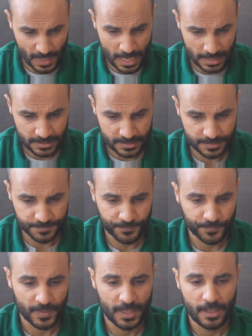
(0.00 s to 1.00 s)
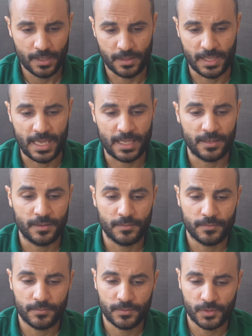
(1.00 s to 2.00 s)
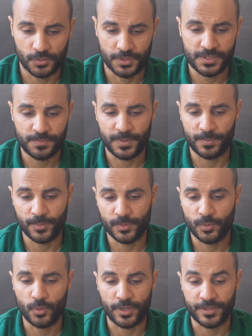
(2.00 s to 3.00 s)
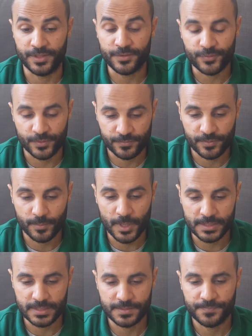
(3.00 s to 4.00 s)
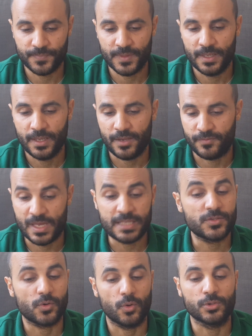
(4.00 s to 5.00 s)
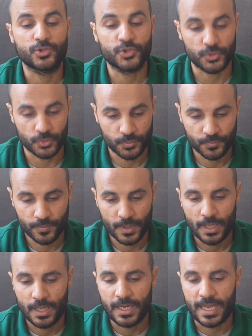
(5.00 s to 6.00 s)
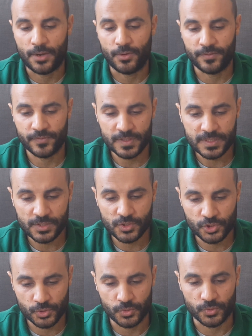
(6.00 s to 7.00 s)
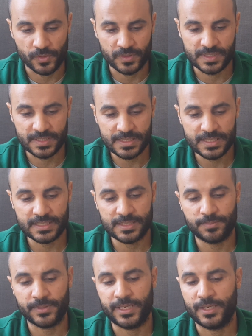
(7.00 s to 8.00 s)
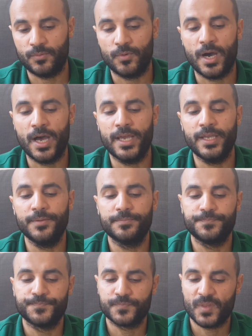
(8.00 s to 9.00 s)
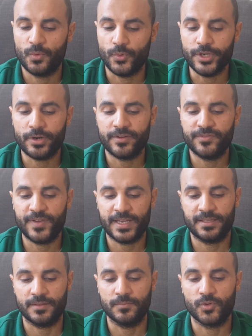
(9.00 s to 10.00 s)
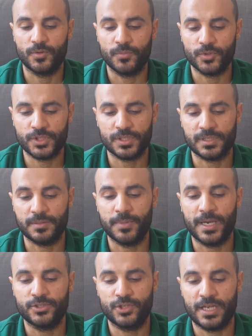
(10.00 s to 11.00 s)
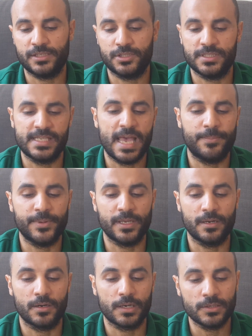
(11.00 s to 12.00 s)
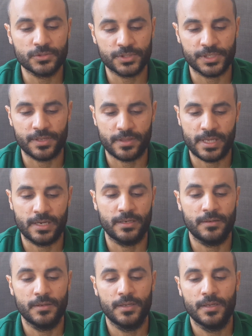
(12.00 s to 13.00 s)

us than towards people who are different from us, if that's at all true? Now, if this is true, does this explain why we are affected more emotionally by tragedies happening in our country than